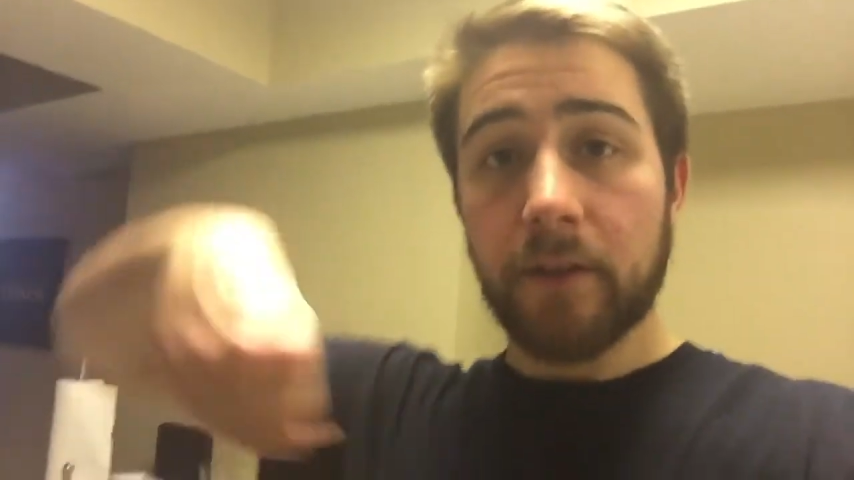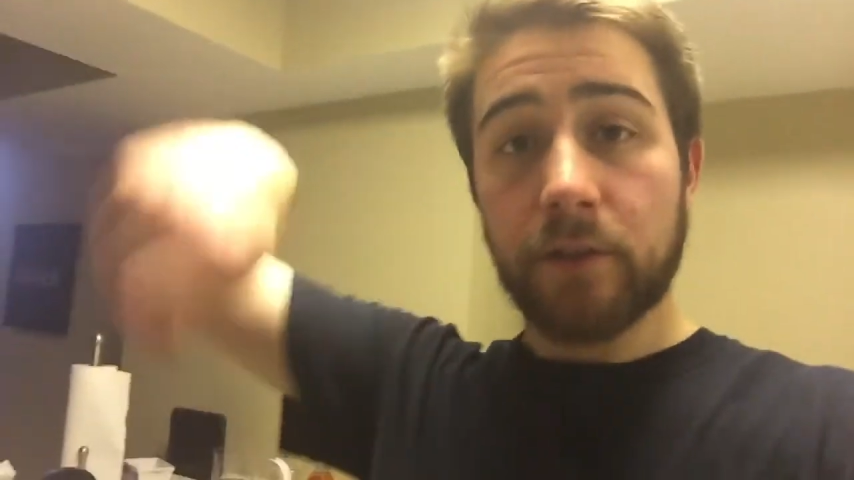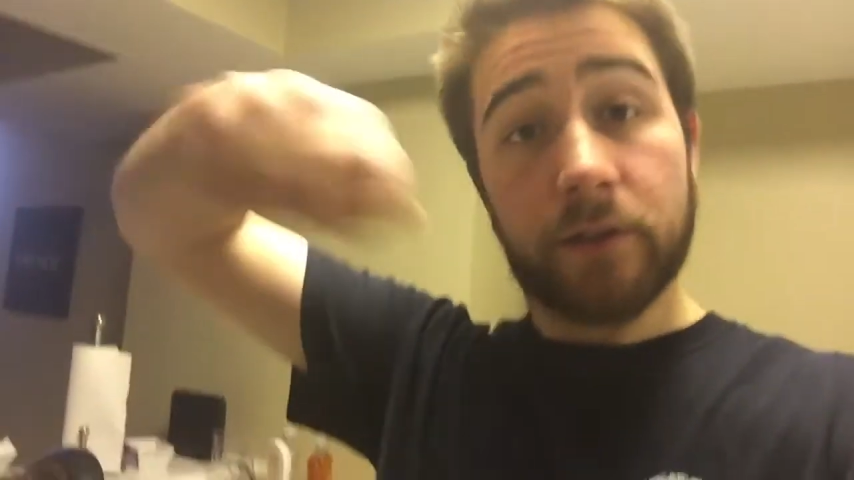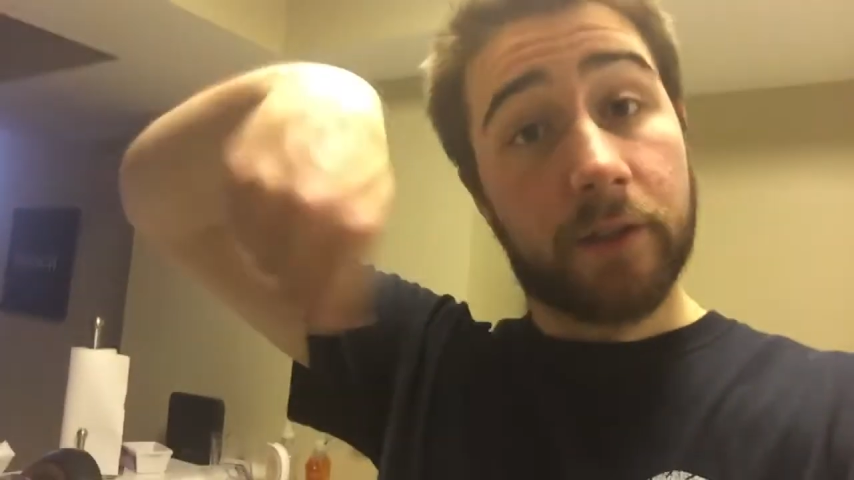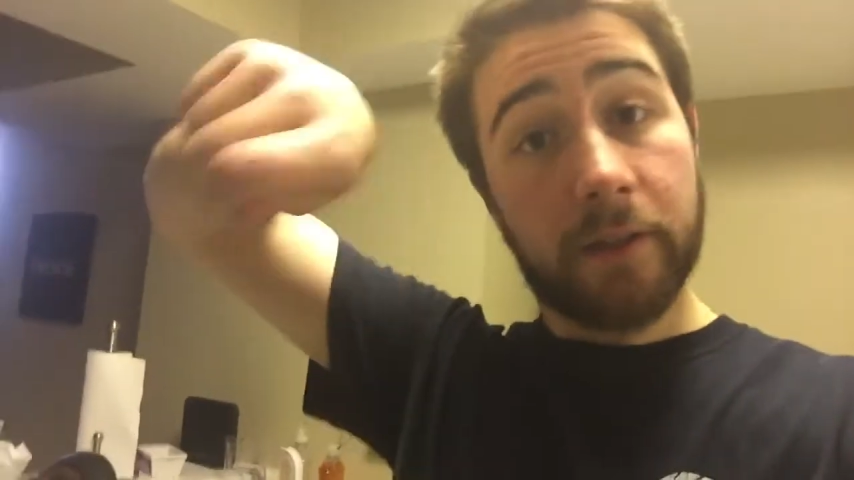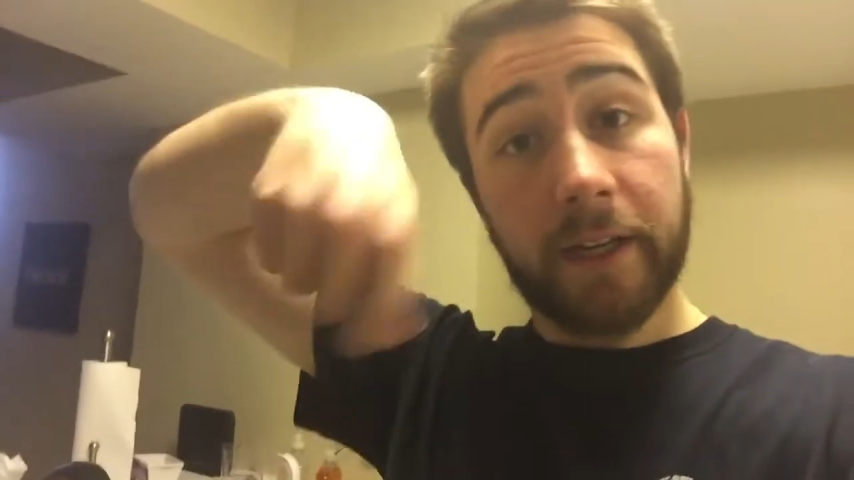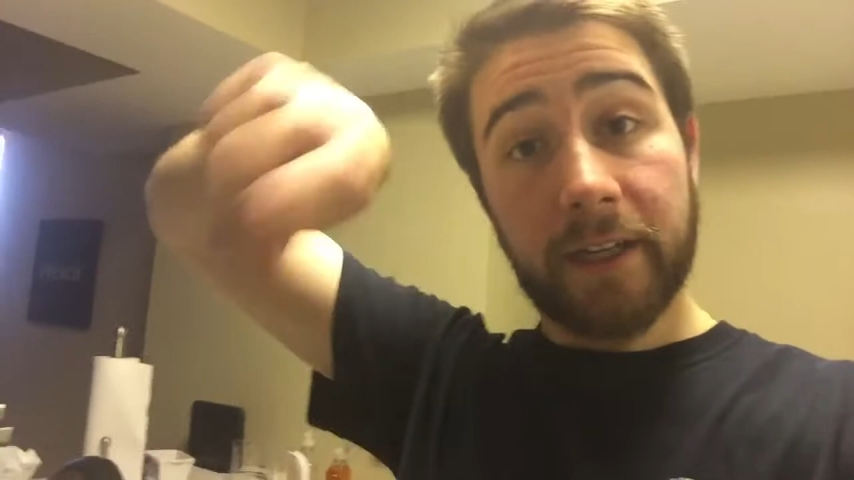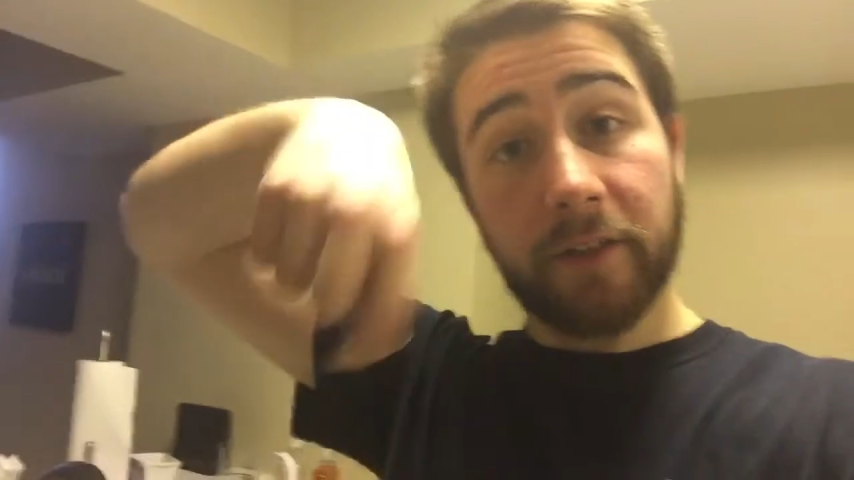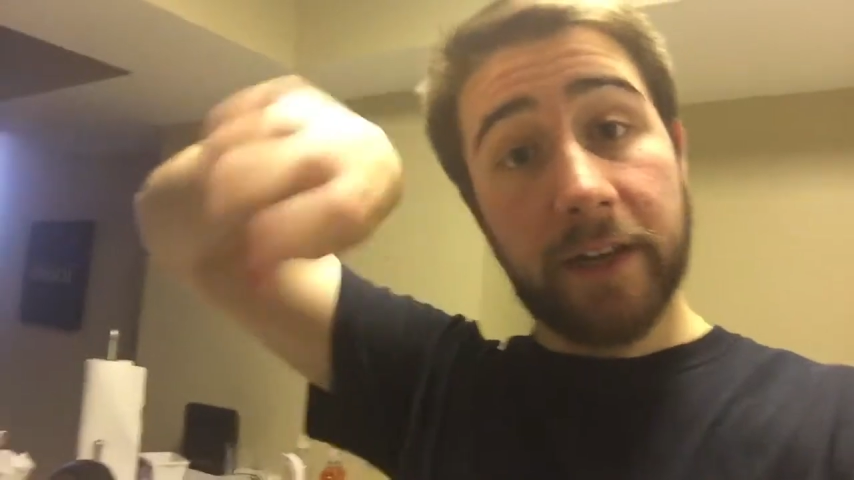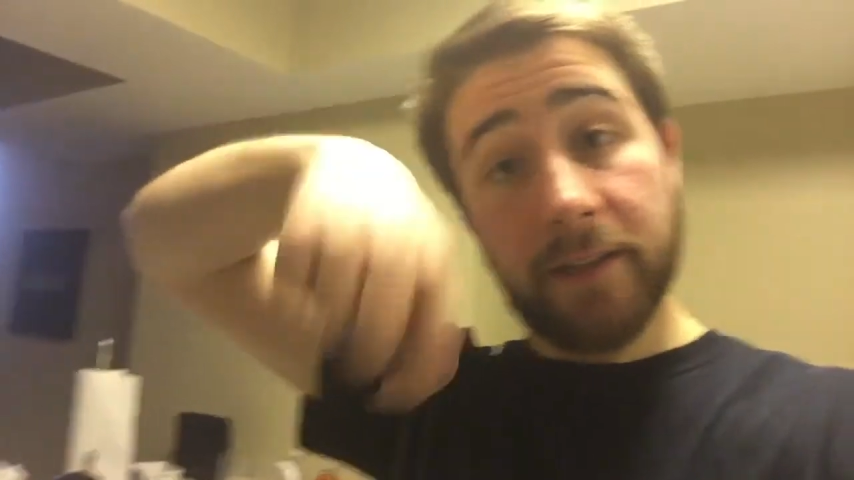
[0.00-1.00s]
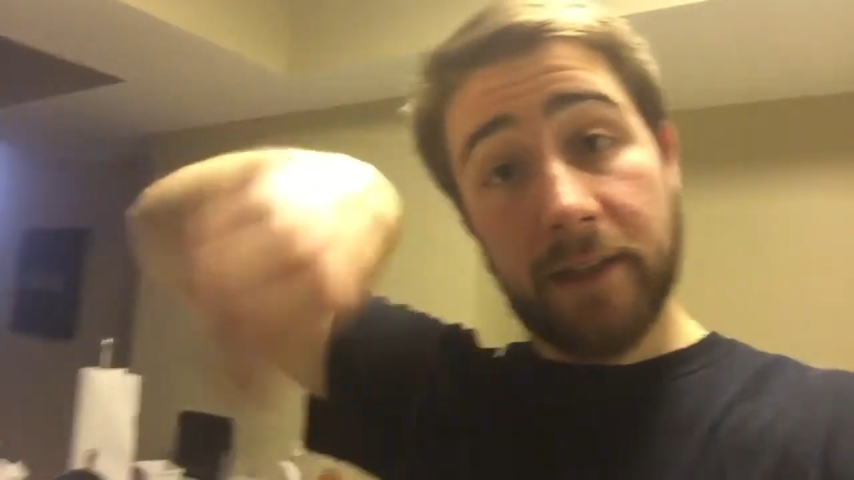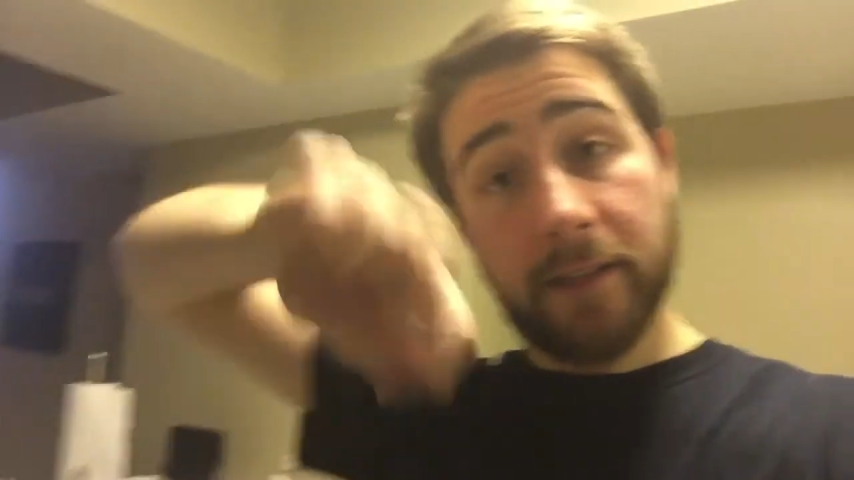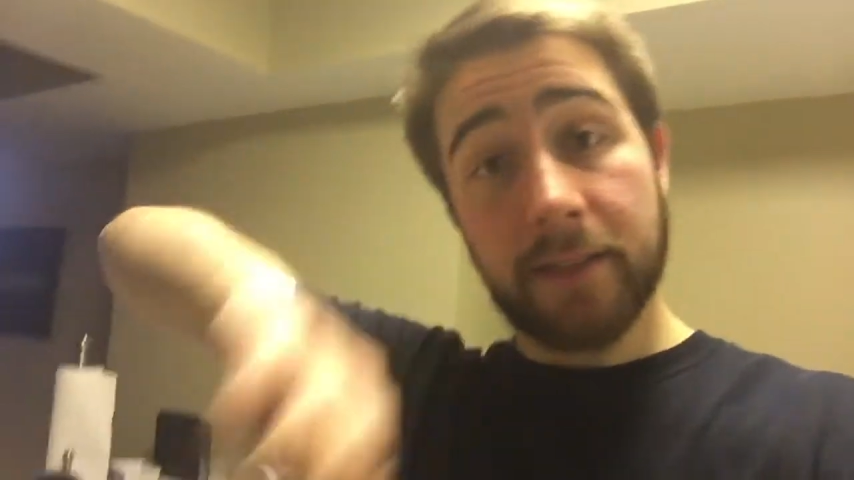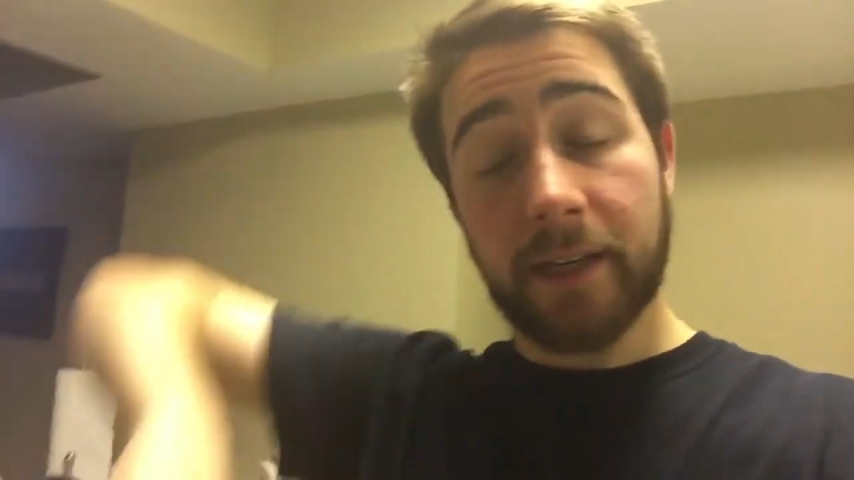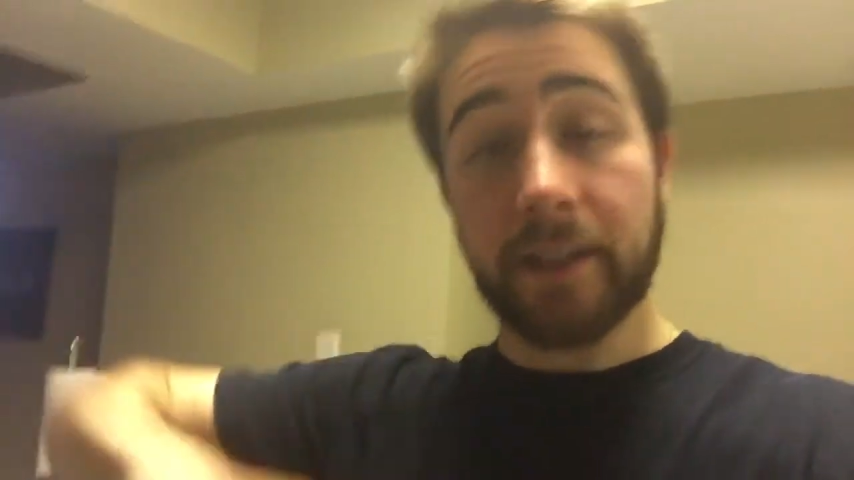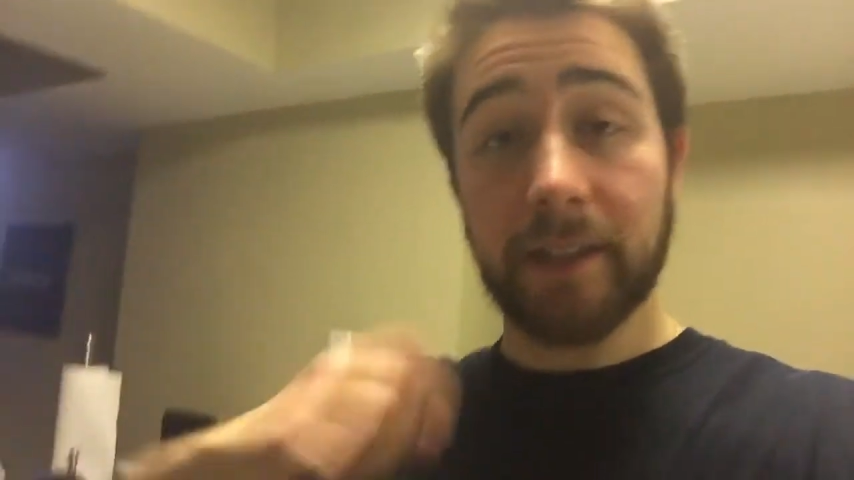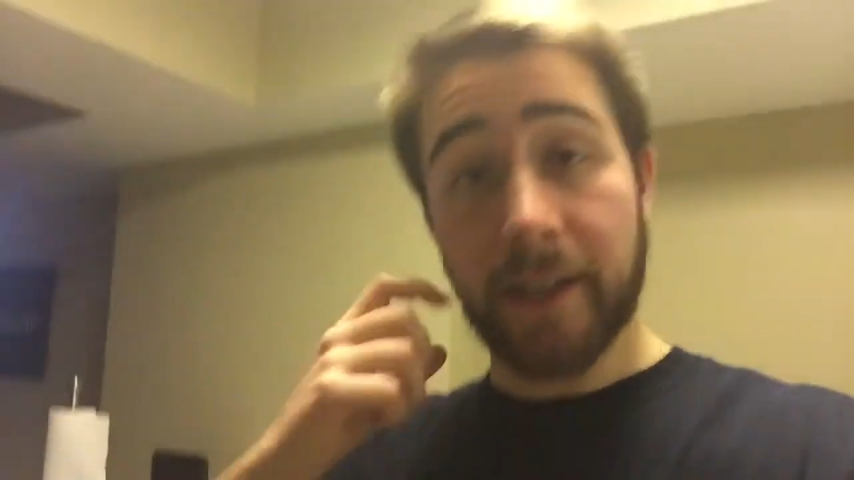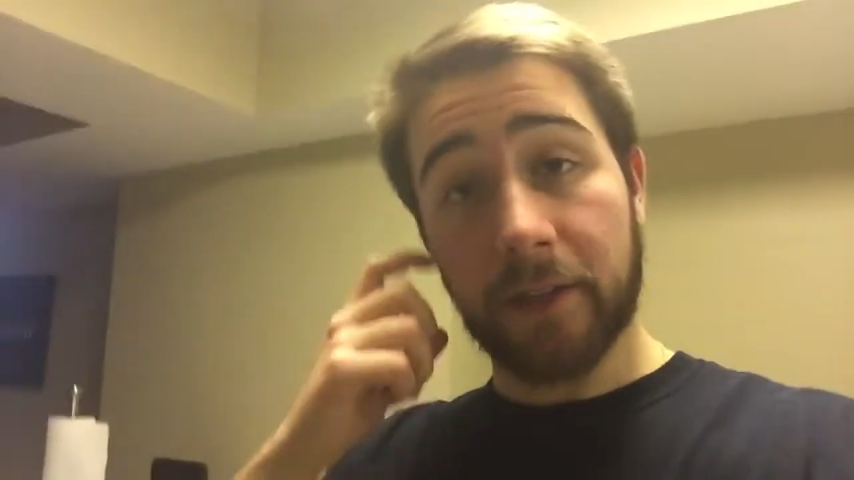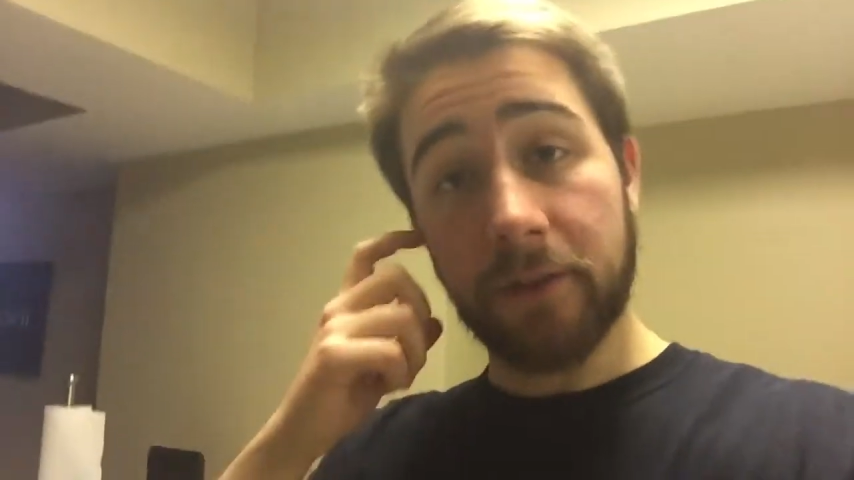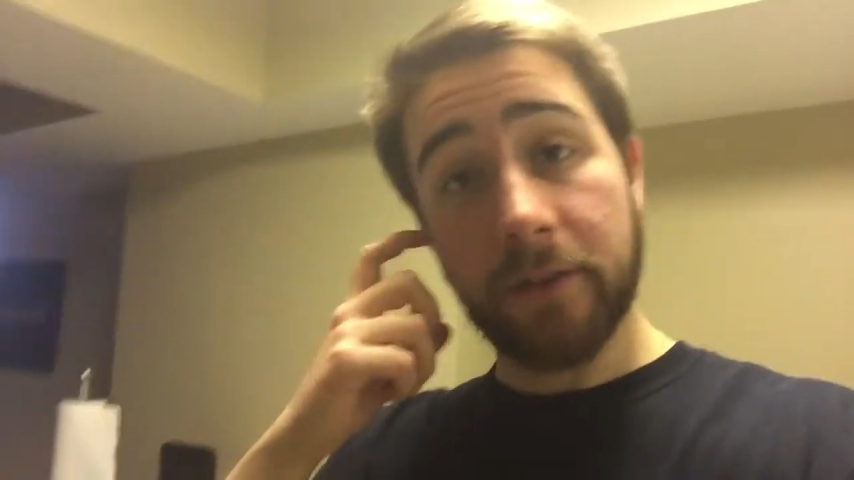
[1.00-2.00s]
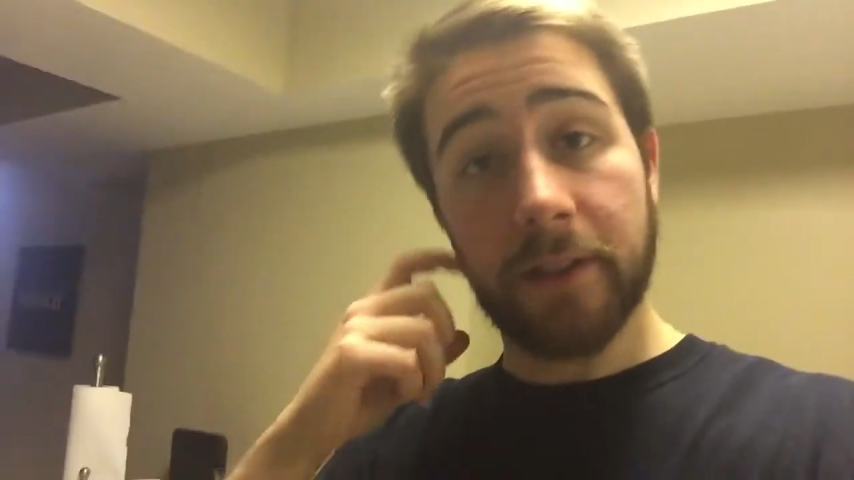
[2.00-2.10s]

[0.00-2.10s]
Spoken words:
Stir like crazy inside the kettle.